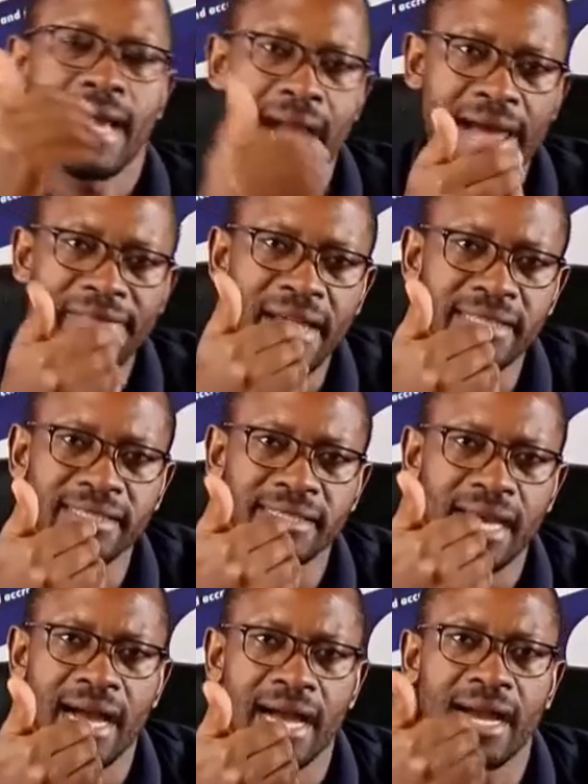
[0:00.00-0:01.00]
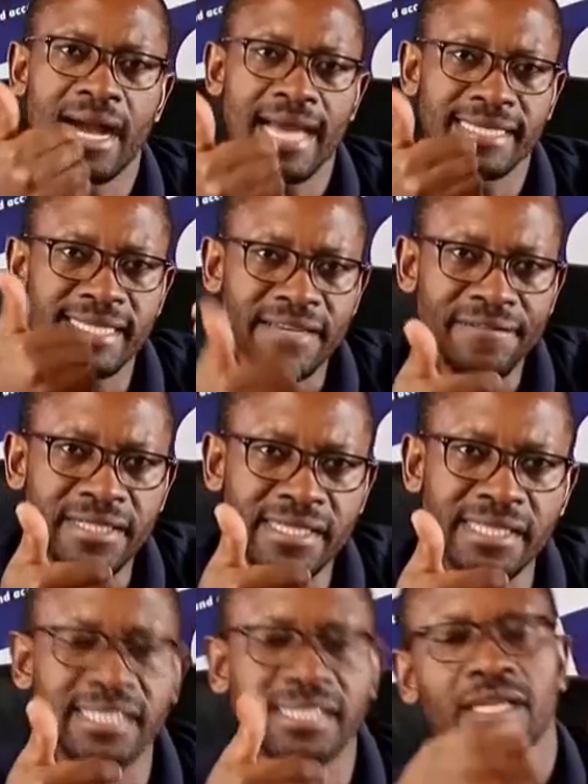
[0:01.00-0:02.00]
Others are
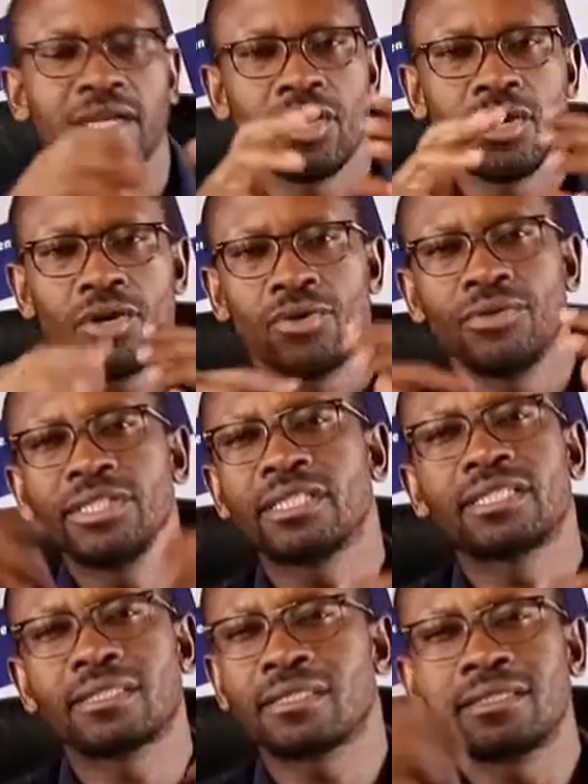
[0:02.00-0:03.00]
services, which